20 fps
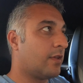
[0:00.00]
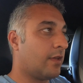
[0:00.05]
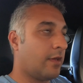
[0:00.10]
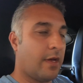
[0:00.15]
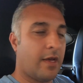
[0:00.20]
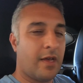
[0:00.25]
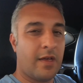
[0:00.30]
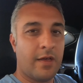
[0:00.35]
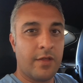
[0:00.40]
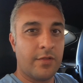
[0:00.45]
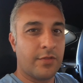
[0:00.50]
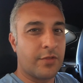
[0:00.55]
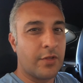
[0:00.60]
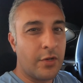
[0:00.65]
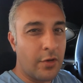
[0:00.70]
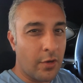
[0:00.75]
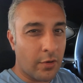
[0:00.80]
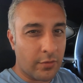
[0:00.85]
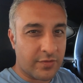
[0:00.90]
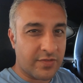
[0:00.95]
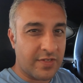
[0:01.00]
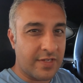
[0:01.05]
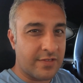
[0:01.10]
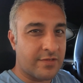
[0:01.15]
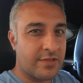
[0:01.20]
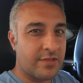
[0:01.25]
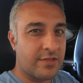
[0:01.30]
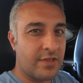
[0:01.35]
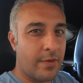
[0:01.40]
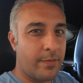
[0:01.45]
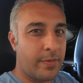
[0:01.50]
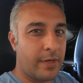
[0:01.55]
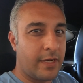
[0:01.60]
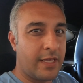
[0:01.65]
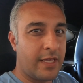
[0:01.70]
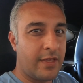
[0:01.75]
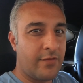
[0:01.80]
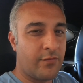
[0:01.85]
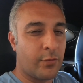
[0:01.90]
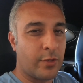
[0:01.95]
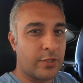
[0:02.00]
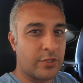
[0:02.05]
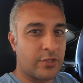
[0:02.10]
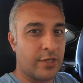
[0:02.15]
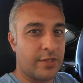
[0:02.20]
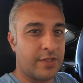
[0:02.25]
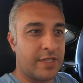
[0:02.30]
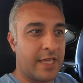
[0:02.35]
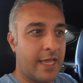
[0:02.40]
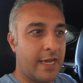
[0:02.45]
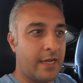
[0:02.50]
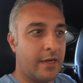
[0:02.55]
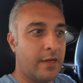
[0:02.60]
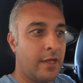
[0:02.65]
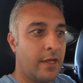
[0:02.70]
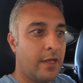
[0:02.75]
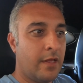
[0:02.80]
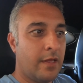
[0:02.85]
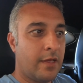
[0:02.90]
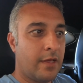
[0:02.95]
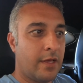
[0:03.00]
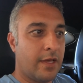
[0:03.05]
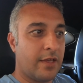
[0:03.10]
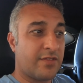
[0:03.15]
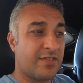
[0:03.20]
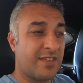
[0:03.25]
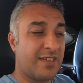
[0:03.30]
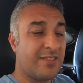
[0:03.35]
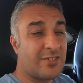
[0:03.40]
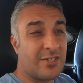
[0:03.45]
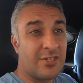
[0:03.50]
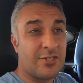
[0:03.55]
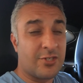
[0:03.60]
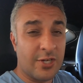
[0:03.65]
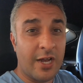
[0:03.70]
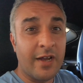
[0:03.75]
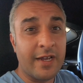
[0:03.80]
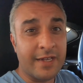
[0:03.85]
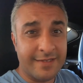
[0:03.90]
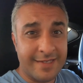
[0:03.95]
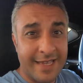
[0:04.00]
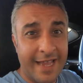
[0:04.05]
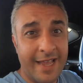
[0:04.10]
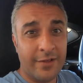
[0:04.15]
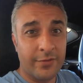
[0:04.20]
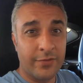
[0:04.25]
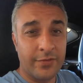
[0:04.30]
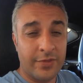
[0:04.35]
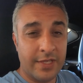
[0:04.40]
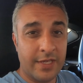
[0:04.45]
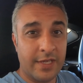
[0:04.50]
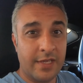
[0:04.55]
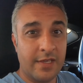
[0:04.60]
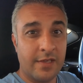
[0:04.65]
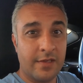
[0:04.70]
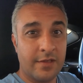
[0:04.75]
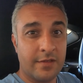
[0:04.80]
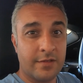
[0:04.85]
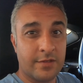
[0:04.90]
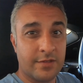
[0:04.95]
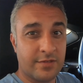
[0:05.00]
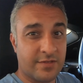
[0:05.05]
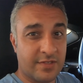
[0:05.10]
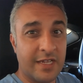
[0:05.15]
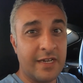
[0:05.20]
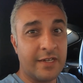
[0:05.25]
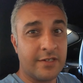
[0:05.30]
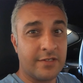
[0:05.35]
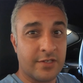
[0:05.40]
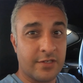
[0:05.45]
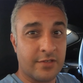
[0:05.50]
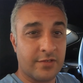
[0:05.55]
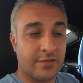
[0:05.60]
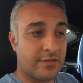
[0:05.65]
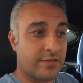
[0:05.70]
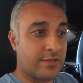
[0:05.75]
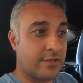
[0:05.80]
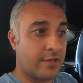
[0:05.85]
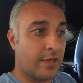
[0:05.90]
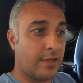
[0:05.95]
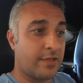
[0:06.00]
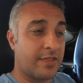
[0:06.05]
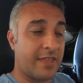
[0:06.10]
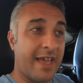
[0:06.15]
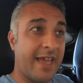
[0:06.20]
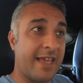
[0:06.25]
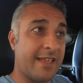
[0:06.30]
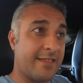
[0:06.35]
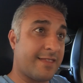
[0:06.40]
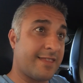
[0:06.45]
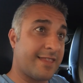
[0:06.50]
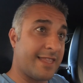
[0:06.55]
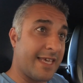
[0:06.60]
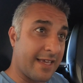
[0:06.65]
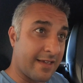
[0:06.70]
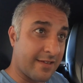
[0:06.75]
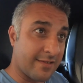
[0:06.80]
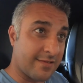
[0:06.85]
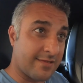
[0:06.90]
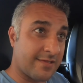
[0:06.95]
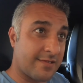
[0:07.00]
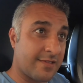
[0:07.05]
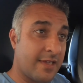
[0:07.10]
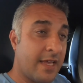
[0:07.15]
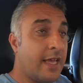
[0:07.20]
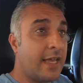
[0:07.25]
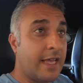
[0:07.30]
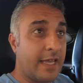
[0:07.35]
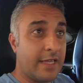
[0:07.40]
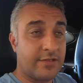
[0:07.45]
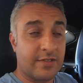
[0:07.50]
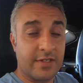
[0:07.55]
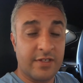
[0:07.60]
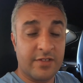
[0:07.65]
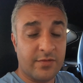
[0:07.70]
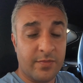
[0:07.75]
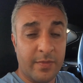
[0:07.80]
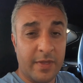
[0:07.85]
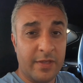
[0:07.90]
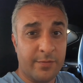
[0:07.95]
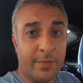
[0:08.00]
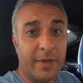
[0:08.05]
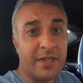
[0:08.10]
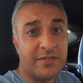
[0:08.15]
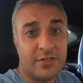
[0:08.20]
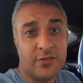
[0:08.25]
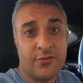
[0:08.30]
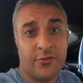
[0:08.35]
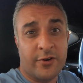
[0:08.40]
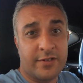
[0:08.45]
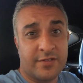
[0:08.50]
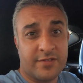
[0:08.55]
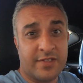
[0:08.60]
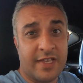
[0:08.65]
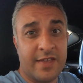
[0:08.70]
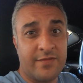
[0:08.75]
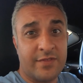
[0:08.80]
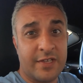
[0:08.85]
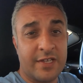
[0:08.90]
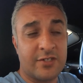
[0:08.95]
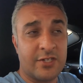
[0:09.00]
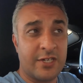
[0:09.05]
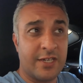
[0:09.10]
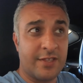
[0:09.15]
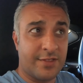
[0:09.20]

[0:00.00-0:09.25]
the knock sensors, I believe, which are then essentially shutting down the cylinders that it thinks it's basically trying to save the engine.